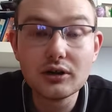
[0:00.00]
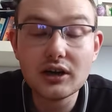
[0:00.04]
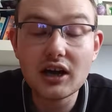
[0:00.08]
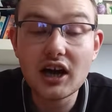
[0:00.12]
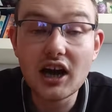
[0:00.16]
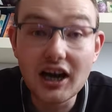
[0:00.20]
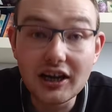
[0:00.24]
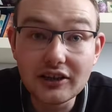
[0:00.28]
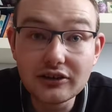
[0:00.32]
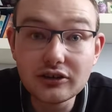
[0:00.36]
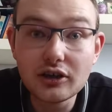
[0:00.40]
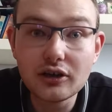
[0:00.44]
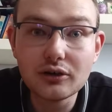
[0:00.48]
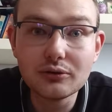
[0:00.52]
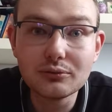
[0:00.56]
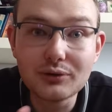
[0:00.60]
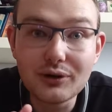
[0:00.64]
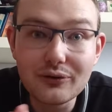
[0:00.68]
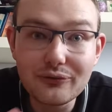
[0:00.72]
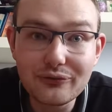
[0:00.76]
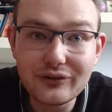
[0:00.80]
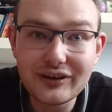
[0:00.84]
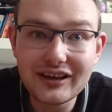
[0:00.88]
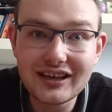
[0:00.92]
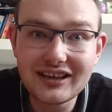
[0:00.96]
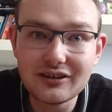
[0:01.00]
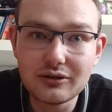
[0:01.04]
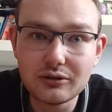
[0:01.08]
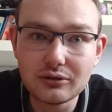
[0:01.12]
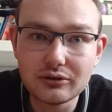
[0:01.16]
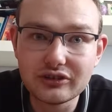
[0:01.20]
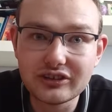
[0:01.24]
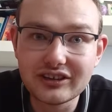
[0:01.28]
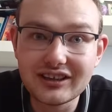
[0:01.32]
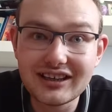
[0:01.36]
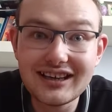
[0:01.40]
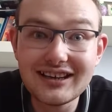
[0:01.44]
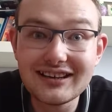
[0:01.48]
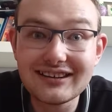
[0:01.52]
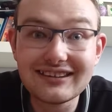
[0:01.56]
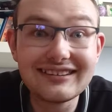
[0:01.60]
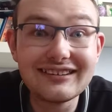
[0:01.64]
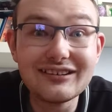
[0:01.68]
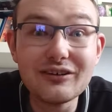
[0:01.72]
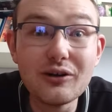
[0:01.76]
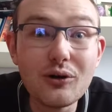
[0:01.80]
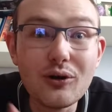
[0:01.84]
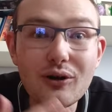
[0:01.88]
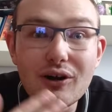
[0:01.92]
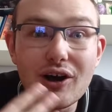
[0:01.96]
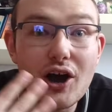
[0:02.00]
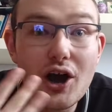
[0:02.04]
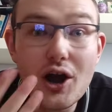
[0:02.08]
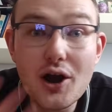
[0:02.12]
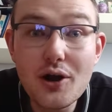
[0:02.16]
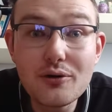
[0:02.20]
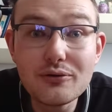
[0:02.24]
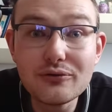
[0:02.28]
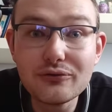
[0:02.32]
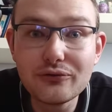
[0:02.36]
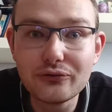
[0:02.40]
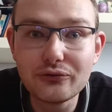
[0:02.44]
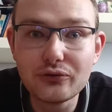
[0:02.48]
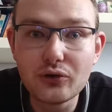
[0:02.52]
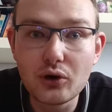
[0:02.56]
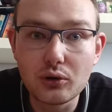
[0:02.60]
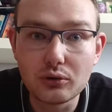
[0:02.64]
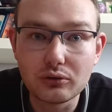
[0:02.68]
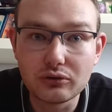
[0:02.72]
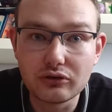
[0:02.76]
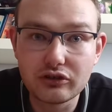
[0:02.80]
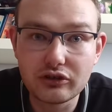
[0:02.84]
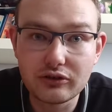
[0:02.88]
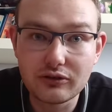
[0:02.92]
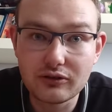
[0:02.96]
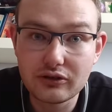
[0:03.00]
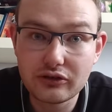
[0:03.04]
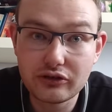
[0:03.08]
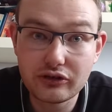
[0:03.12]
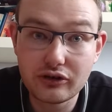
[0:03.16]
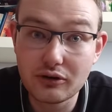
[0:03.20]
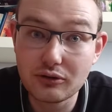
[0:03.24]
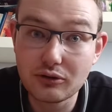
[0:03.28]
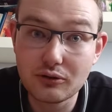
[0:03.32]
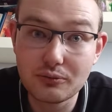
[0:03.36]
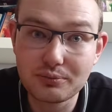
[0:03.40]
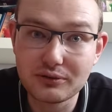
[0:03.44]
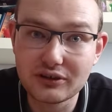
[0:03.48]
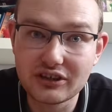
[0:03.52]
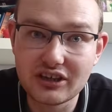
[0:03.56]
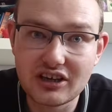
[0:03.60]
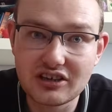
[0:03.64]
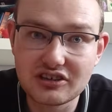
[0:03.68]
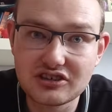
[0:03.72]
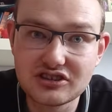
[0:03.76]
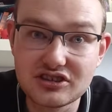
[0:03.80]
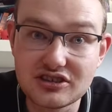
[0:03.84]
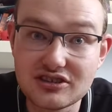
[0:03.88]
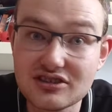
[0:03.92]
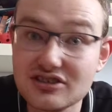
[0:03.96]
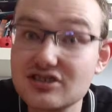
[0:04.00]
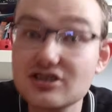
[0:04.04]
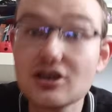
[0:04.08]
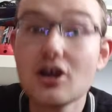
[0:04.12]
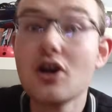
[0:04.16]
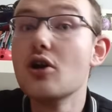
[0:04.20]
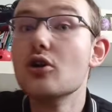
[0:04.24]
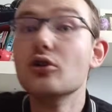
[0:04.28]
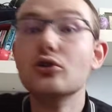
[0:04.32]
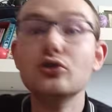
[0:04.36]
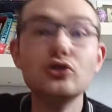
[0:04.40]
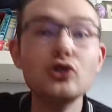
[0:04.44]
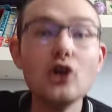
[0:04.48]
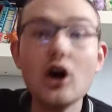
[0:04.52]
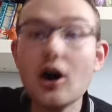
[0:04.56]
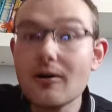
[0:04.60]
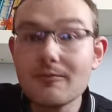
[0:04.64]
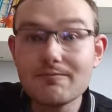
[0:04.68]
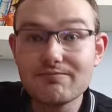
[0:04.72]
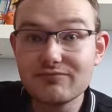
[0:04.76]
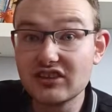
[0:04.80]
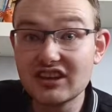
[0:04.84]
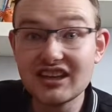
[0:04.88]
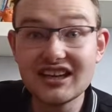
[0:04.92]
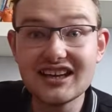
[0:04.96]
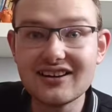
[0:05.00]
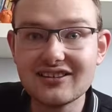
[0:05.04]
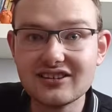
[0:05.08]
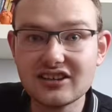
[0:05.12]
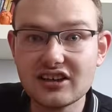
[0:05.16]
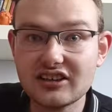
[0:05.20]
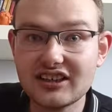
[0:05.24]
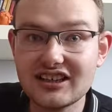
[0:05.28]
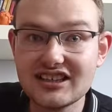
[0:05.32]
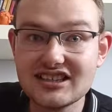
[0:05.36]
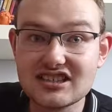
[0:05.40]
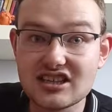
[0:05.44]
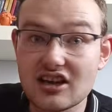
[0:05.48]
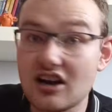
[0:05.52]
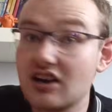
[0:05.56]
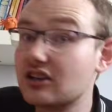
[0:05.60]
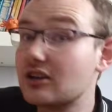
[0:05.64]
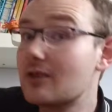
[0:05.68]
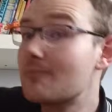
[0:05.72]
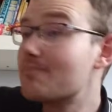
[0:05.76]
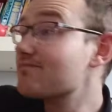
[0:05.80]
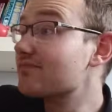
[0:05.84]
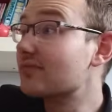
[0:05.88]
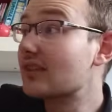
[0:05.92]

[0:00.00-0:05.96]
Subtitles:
unrevealed. It's your own fault, Sodor Productions, not the Unlucky Tug,